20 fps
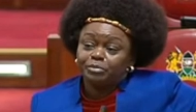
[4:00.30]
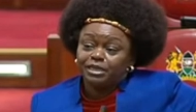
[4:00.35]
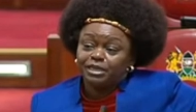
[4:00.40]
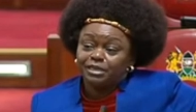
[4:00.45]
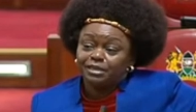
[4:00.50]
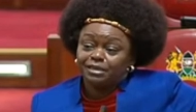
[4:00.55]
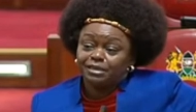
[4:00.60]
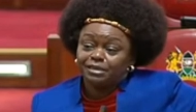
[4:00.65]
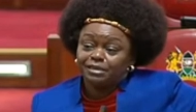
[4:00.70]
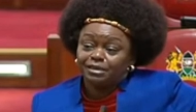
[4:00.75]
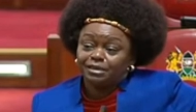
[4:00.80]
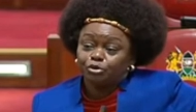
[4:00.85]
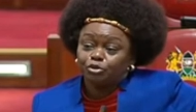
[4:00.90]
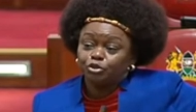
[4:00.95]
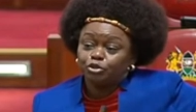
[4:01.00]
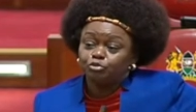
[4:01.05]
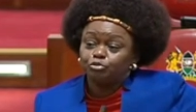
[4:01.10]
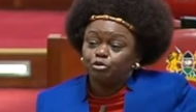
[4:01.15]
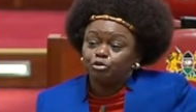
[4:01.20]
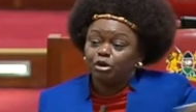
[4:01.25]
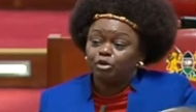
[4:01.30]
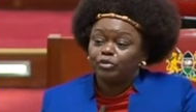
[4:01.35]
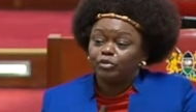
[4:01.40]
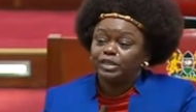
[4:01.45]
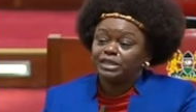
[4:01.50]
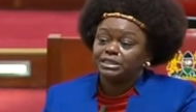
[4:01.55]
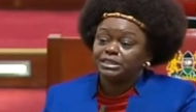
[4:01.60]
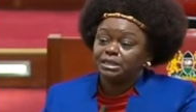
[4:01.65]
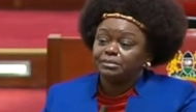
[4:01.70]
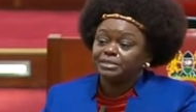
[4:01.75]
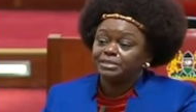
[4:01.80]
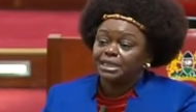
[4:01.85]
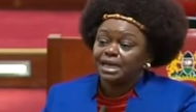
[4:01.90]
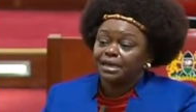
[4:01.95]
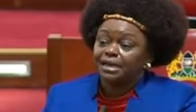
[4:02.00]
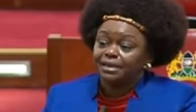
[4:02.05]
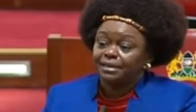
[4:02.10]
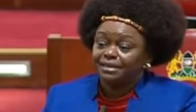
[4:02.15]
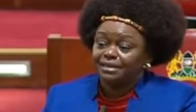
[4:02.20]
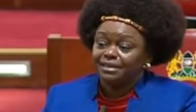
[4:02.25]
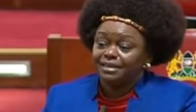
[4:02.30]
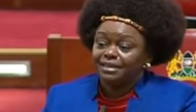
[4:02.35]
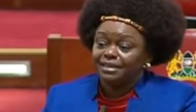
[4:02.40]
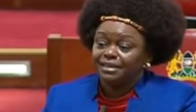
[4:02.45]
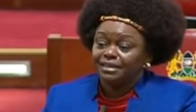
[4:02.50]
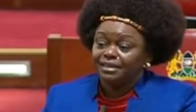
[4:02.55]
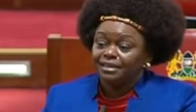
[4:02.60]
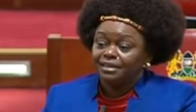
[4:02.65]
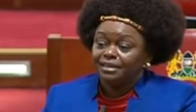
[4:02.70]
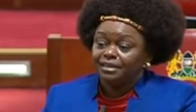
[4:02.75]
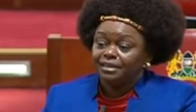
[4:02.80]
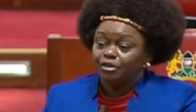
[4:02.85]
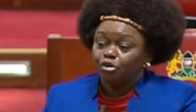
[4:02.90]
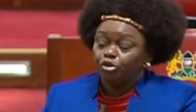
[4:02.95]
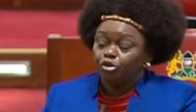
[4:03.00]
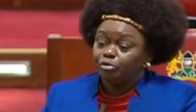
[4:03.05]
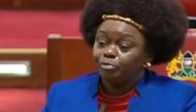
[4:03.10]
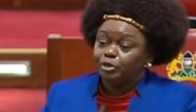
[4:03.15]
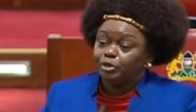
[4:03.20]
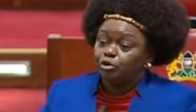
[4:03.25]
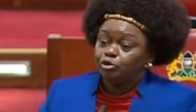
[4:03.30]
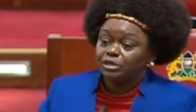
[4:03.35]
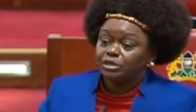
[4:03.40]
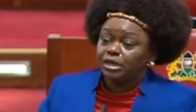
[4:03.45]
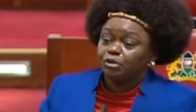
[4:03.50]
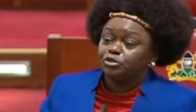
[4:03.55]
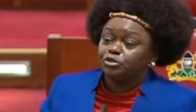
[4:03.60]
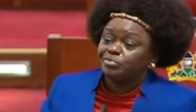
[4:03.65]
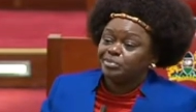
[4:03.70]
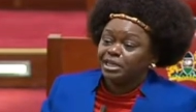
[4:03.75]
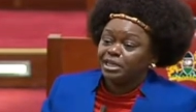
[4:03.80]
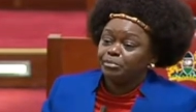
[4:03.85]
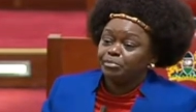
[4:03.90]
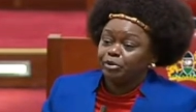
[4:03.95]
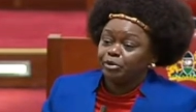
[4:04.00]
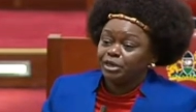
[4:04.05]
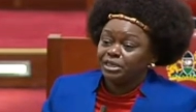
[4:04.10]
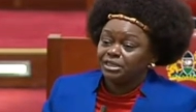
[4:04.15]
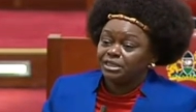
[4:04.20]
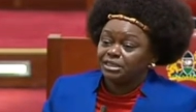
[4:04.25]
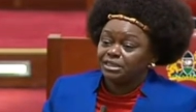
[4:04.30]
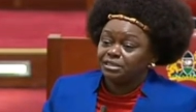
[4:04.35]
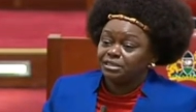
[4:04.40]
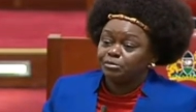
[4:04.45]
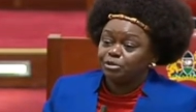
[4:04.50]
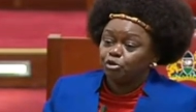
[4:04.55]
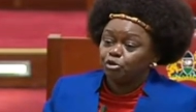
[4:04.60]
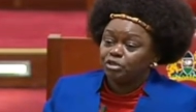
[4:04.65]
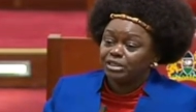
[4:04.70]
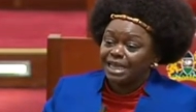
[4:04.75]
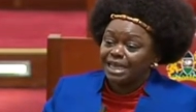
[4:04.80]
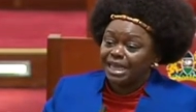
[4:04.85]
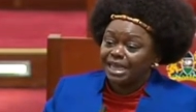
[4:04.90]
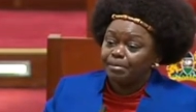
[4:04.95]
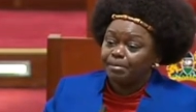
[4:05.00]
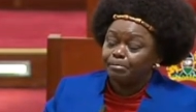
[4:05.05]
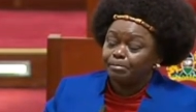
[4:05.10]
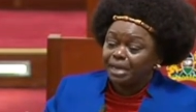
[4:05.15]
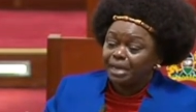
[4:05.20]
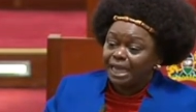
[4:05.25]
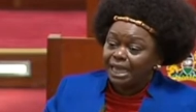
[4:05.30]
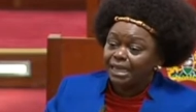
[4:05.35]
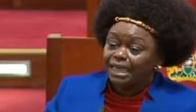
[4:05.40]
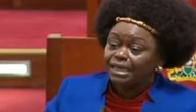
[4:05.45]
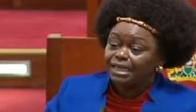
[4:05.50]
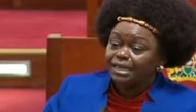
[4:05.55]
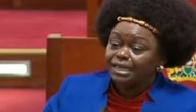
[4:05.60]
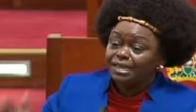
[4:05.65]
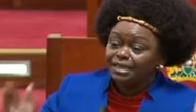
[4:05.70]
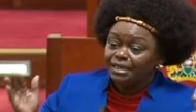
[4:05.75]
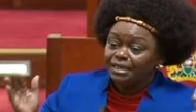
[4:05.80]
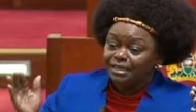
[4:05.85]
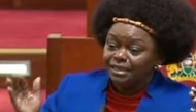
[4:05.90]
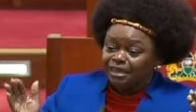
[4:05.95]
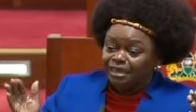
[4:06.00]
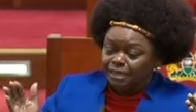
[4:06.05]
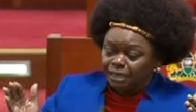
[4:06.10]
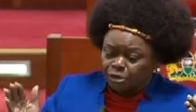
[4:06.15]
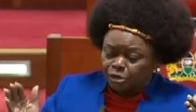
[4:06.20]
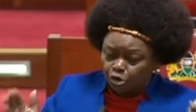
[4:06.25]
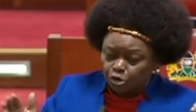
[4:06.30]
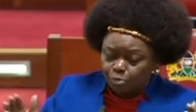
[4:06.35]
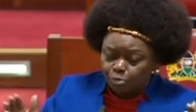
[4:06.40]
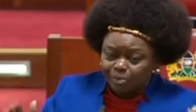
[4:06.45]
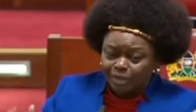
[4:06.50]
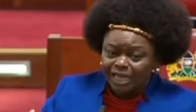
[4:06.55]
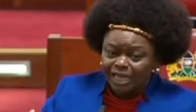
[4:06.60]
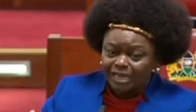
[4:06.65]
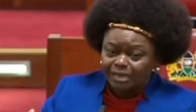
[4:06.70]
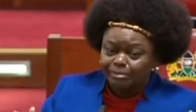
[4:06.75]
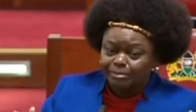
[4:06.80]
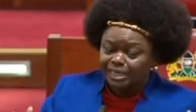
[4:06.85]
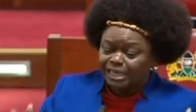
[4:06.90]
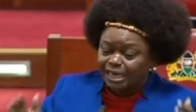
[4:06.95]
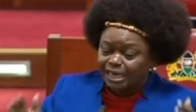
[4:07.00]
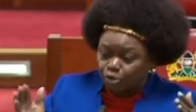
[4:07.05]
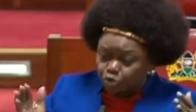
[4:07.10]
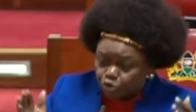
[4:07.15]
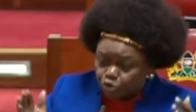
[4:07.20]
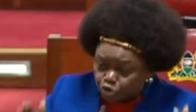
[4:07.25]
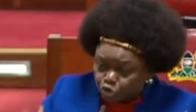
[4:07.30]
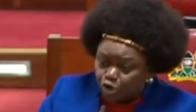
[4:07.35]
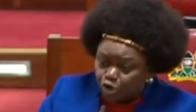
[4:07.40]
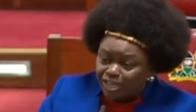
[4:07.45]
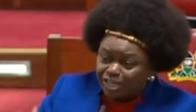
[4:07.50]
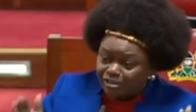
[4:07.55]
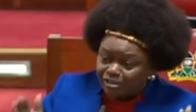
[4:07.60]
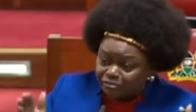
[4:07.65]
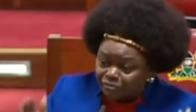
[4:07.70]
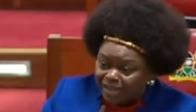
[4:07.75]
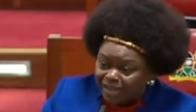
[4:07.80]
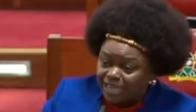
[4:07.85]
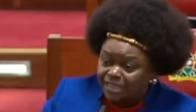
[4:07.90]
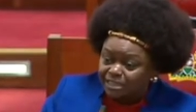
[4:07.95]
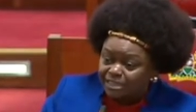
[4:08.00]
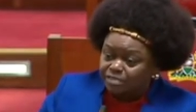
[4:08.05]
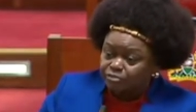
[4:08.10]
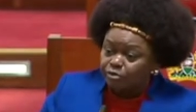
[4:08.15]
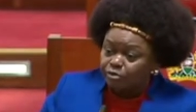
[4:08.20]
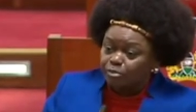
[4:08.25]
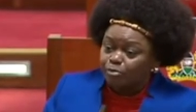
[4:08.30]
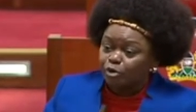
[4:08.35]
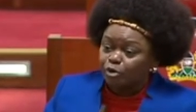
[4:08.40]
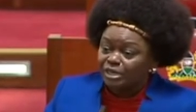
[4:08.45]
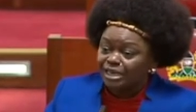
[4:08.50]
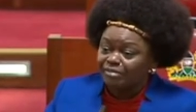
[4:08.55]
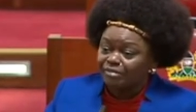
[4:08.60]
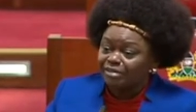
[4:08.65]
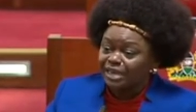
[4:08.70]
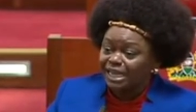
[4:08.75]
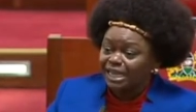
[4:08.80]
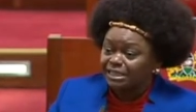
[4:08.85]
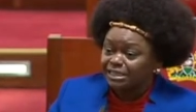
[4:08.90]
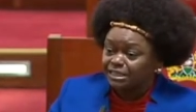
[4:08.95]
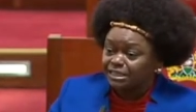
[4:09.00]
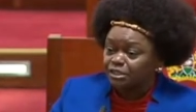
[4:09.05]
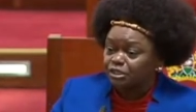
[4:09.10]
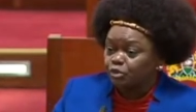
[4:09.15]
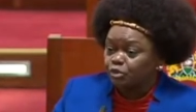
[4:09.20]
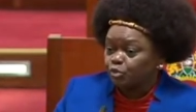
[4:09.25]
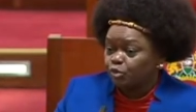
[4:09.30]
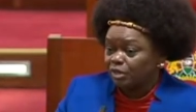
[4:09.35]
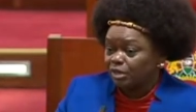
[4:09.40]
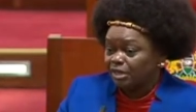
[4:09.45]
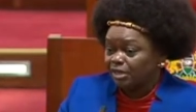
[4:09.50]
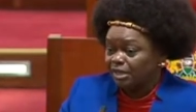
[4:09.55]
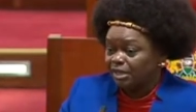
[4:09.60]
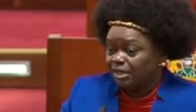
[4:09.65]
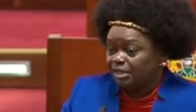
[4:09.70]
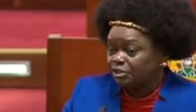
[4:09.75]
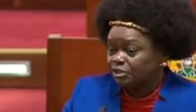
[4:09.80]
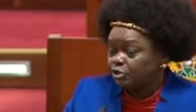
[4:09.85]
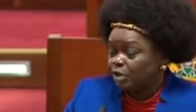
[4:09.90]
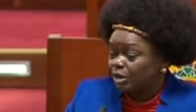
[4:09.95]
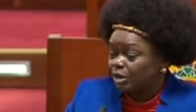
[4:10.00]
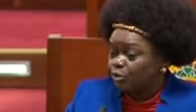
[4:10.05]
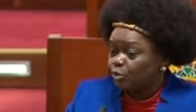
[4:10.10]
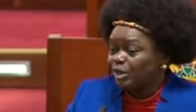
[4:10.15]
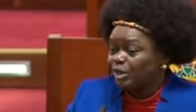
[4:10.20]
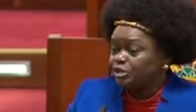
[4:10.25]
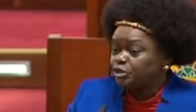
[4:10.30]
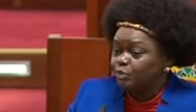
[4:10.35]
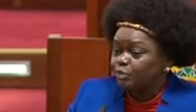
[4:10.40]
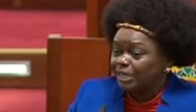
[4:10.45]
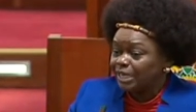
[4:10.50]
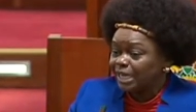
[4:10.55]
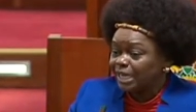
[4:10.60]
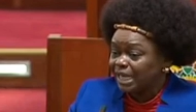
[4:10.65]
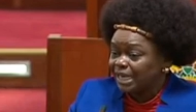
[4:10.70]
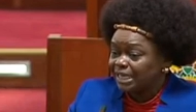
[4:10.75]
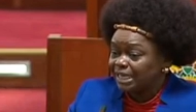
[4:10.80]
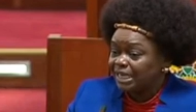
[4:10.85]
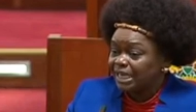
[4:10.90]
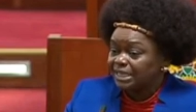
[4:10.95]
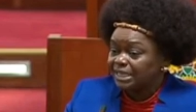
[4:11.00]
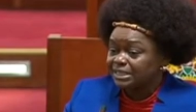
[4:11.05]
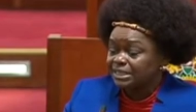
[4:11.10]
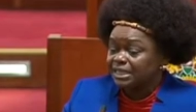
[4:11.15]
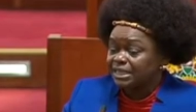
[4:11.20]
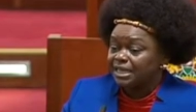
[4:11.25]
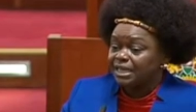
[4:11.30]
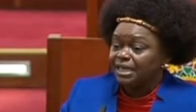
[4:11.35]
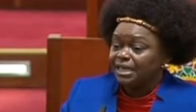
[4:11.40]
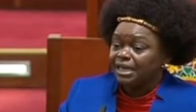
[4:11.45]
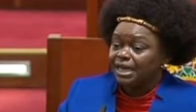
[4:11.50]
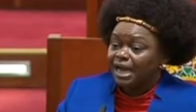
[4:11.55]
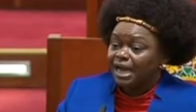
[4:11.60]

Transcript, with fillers: with me, because we were on the same side. Not because I was playing politics, because I am playing not playing, but I was talking facts from what I've learned in school. So I'd want to encourage us,